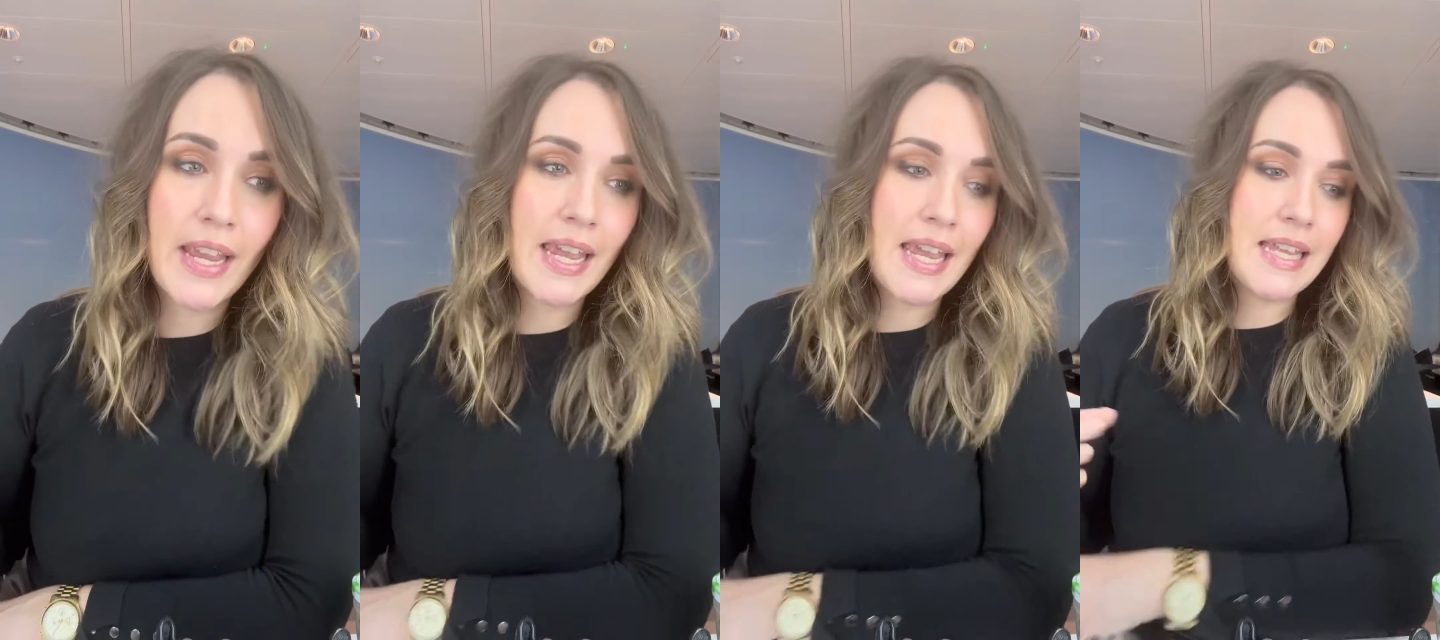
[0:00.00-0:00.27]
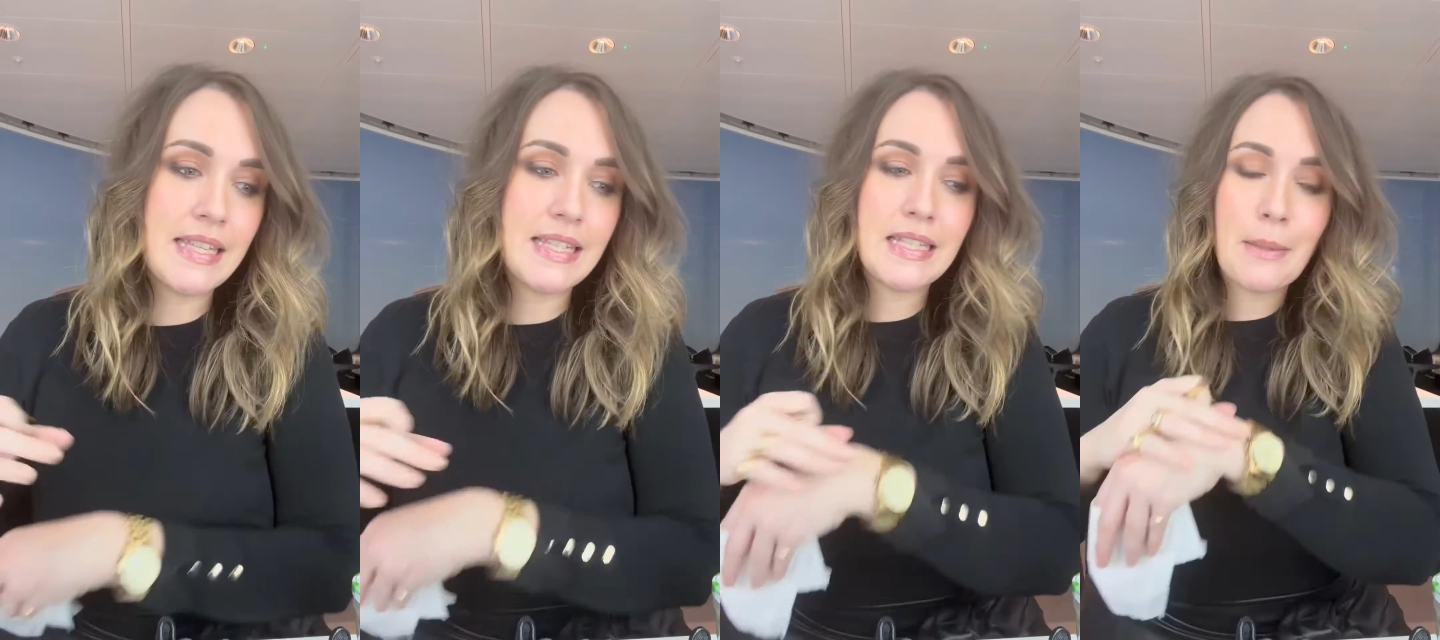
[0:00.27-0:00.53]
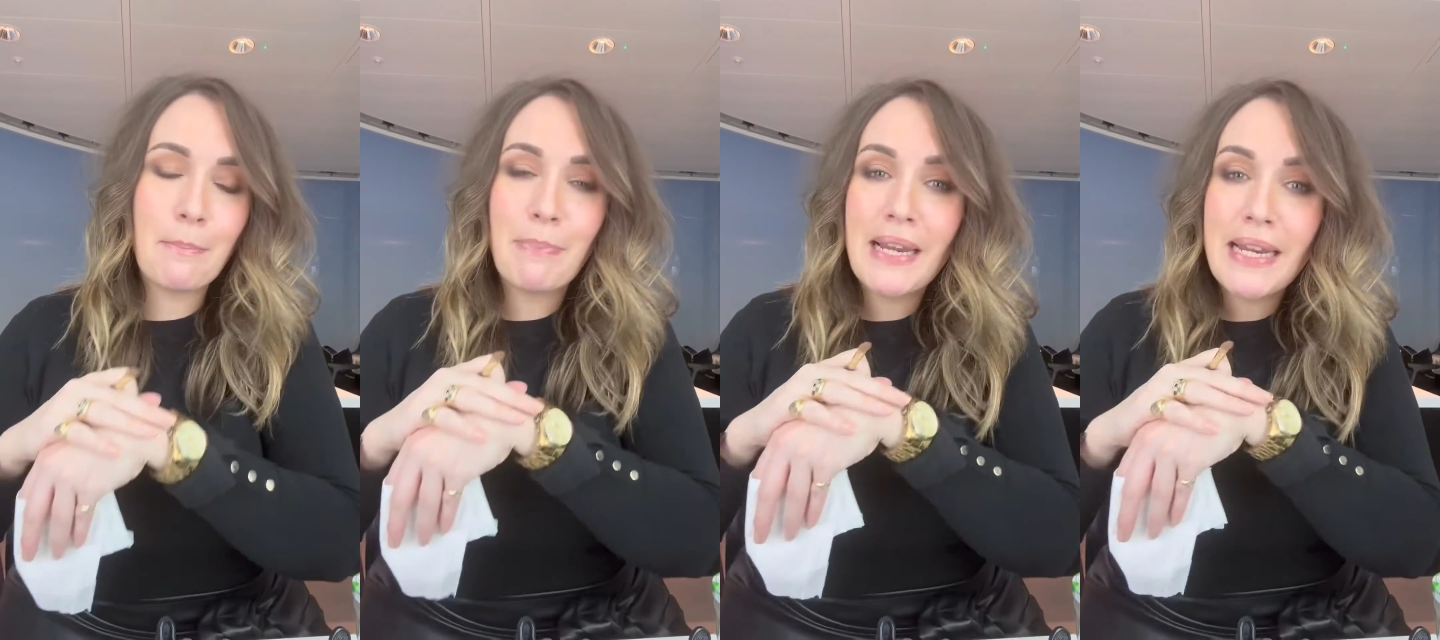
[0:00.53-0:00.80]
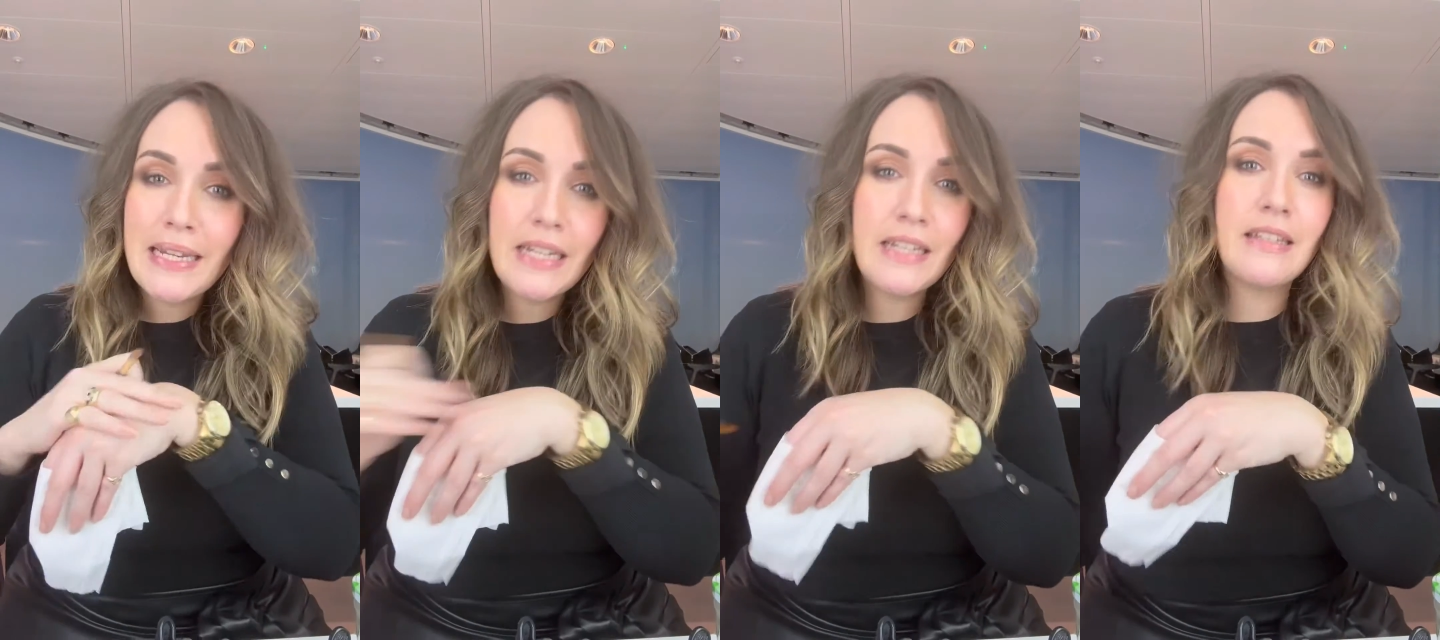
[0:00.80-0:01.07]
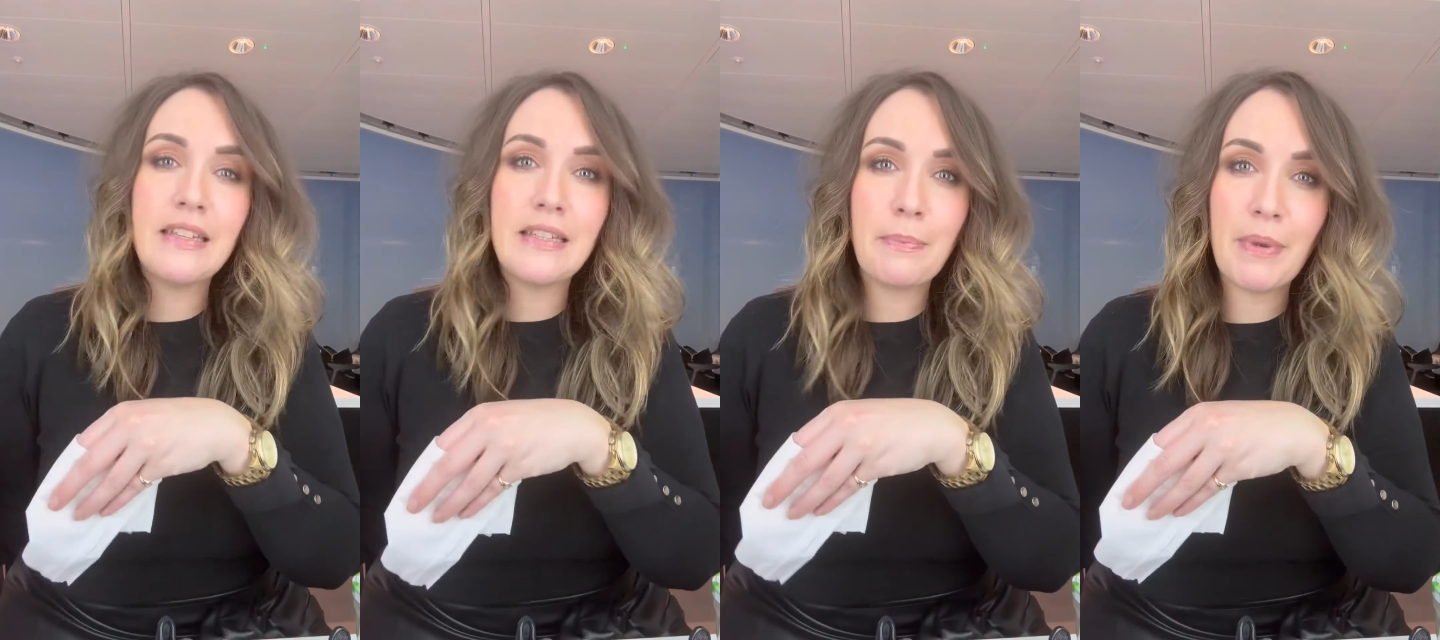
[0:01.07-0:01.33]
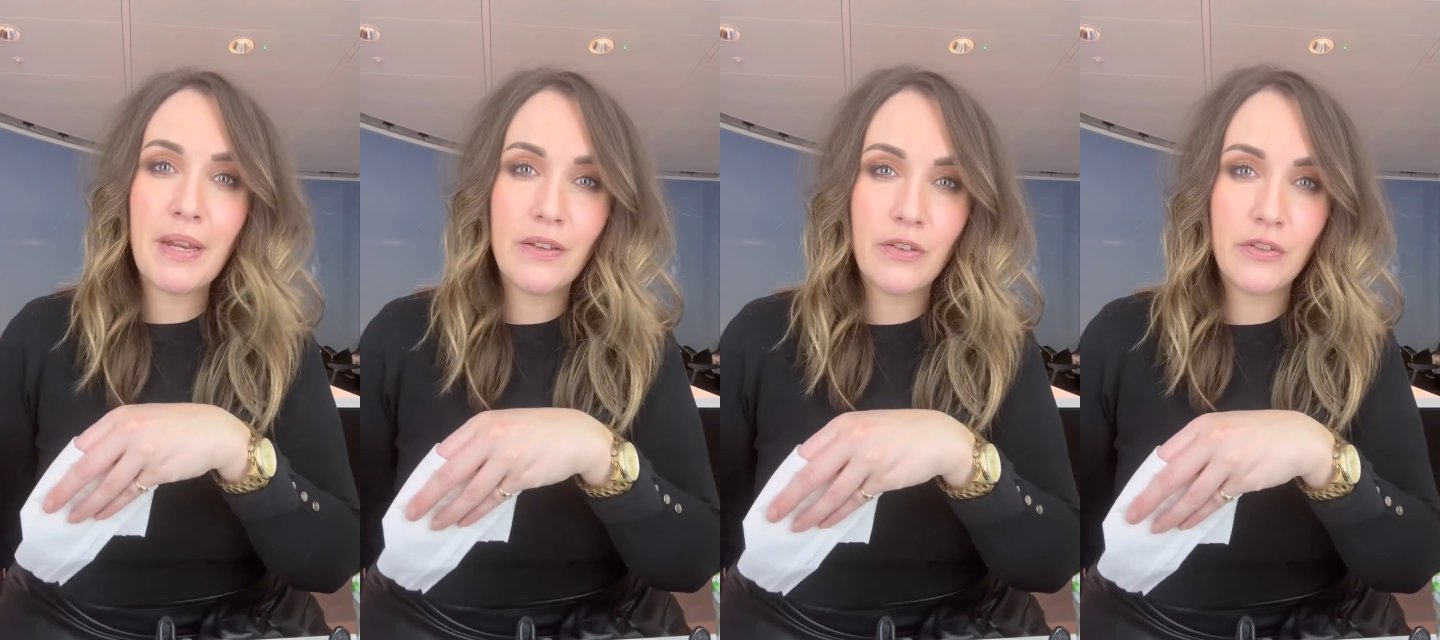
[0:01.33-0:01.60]
It completely
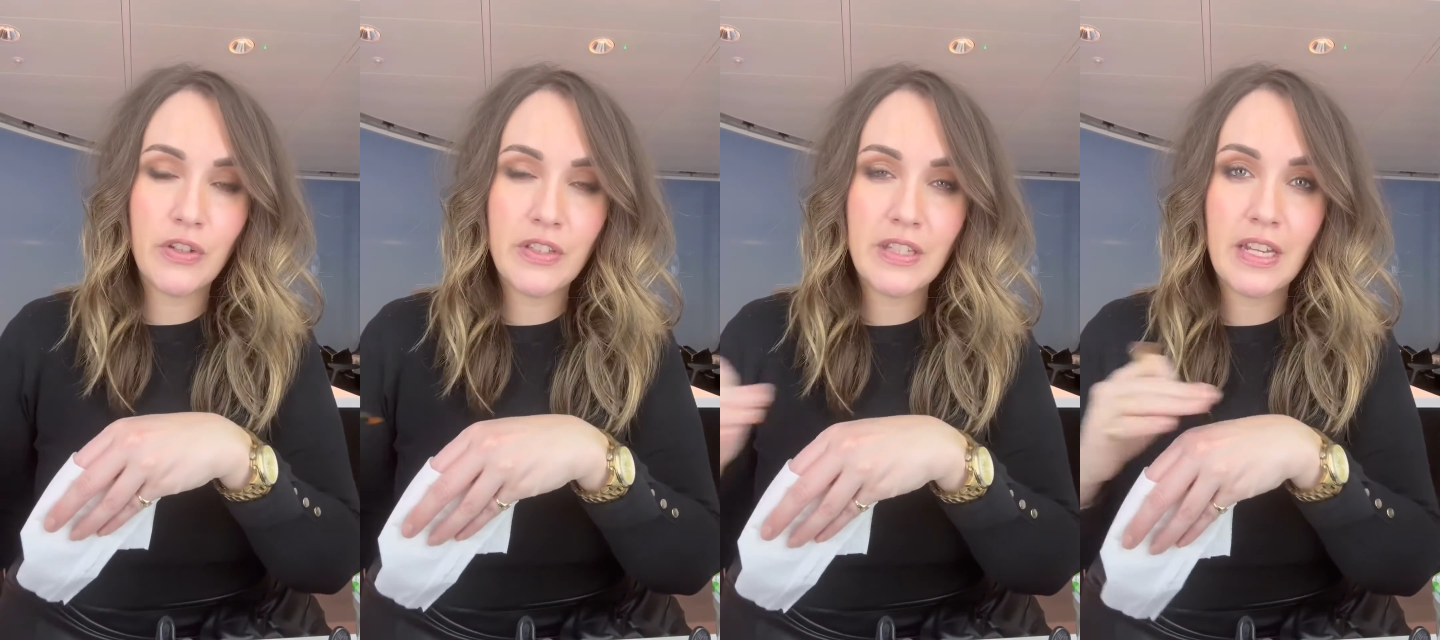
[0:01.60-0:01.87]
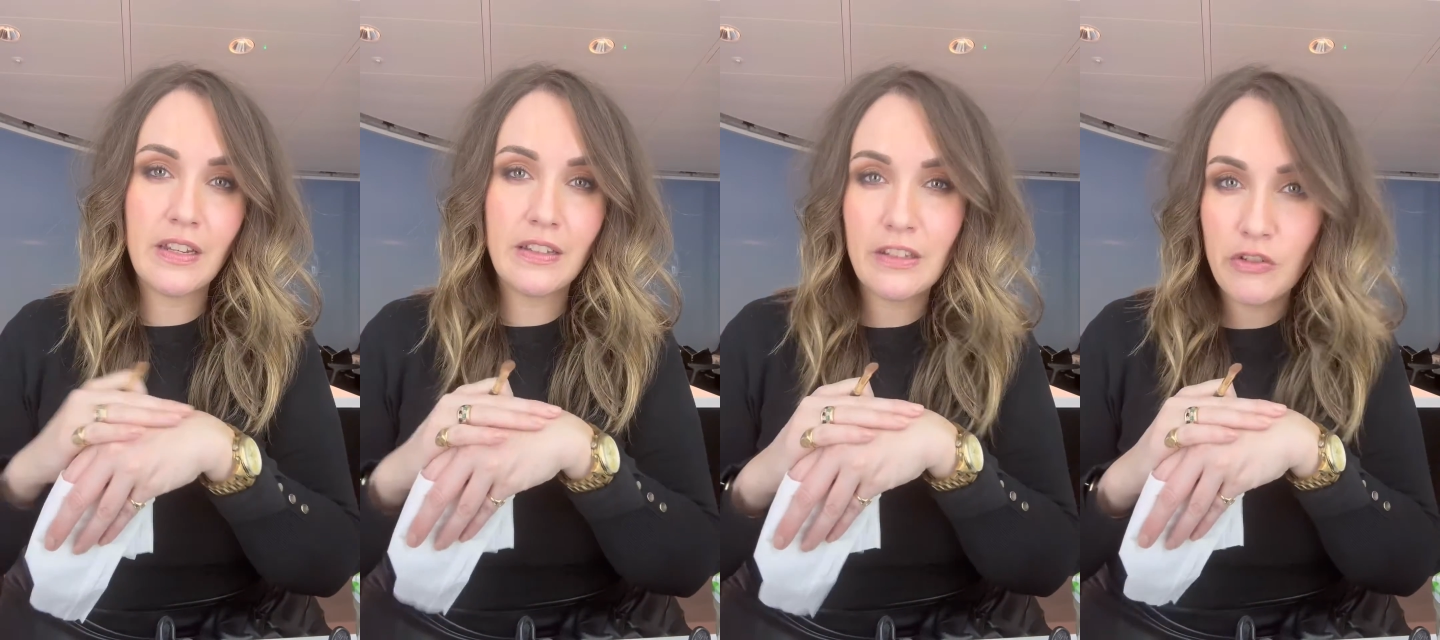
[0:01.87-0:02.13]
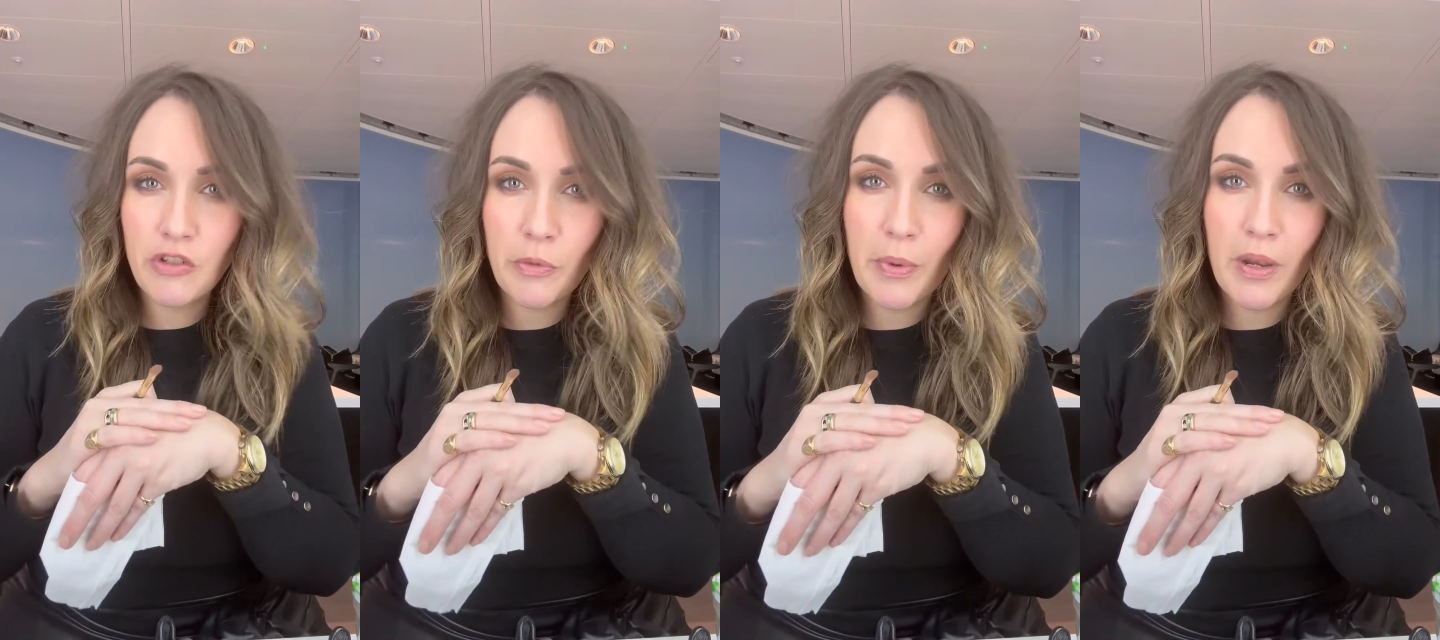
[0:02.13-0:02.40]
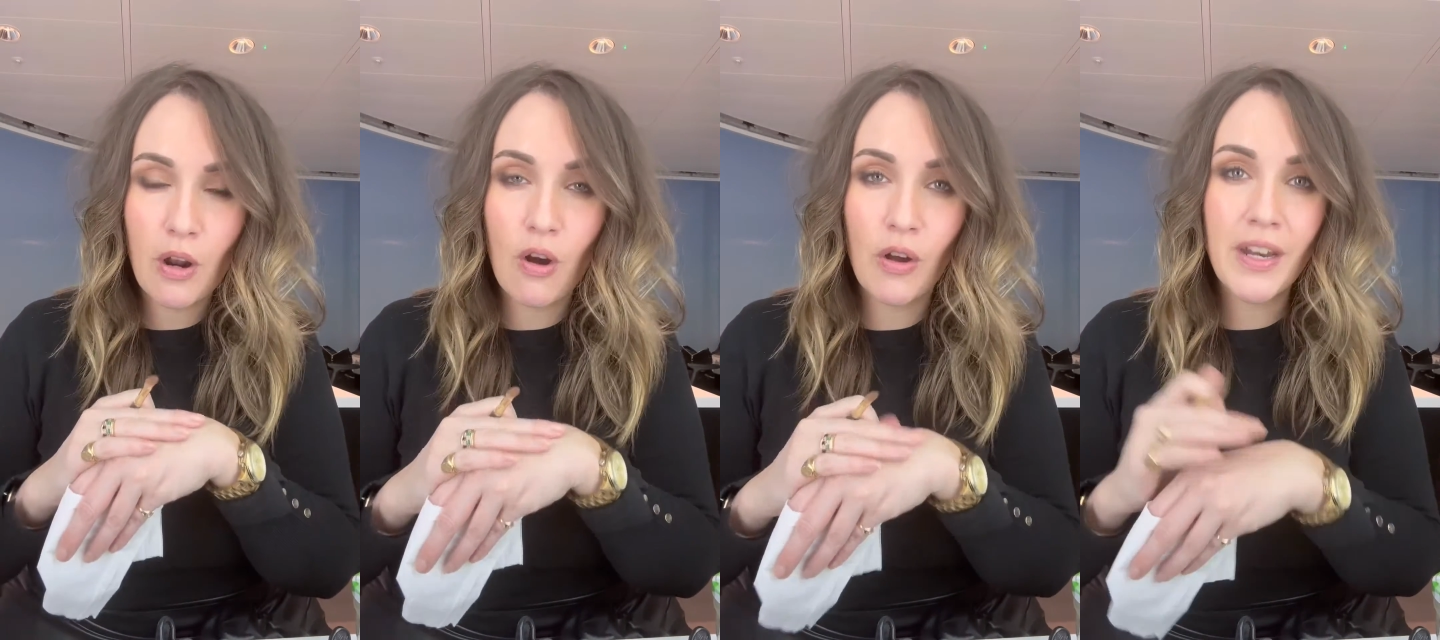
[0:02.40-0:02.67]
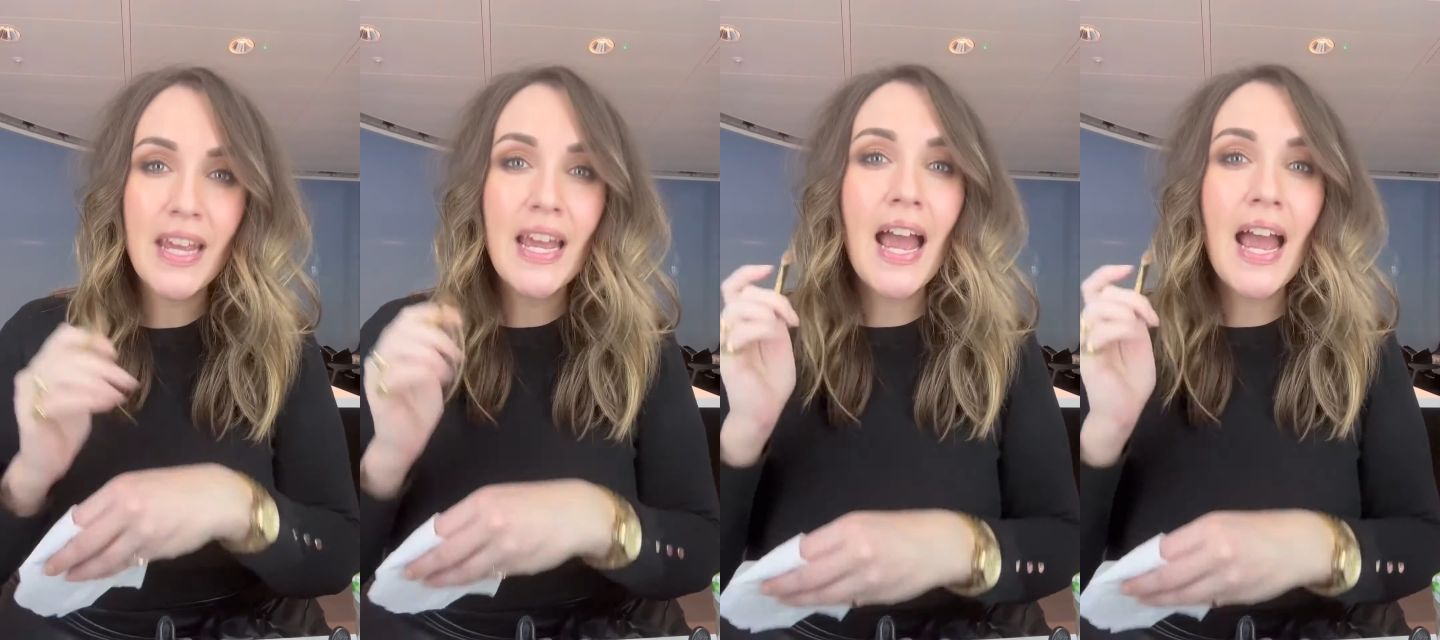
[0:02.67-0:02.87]
disappears on your skin as soon as you put it on,